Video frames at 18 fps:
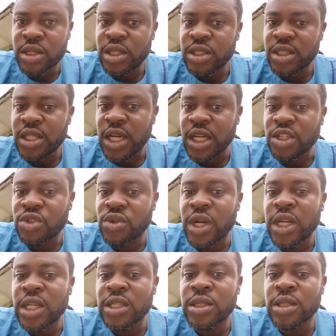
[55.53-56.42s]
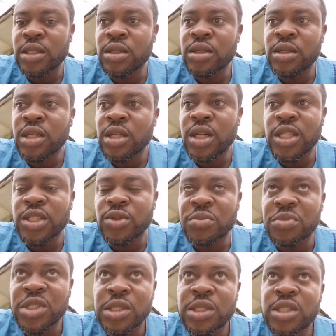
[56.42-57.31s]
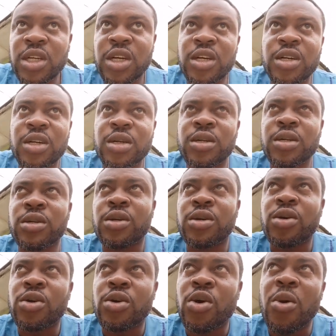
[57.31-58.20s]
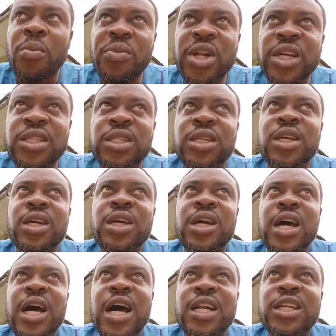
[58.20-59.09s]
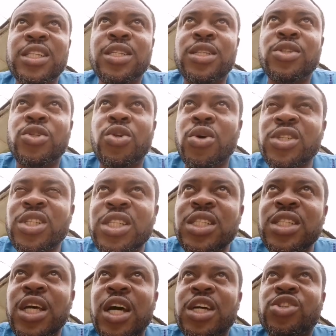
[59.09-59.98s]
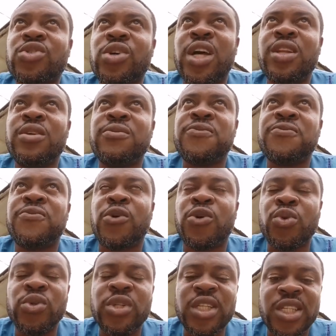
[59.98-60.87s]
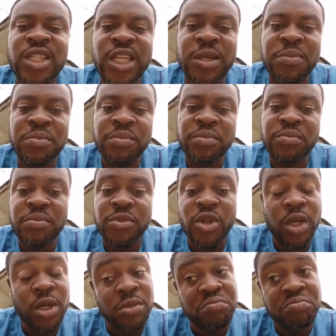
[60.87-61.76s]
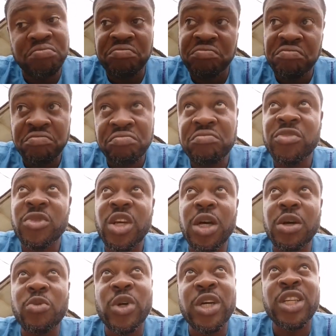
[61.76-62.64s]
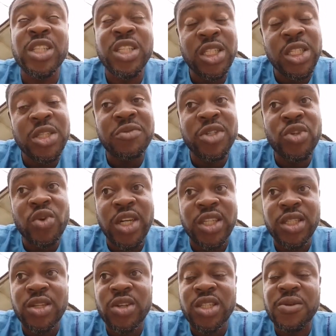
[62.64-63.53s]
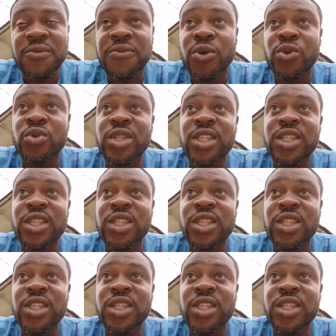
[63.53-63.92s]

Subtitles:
It's actually a little bit complex, and it doesn't actually follow the same well, in individuals it doesn't follow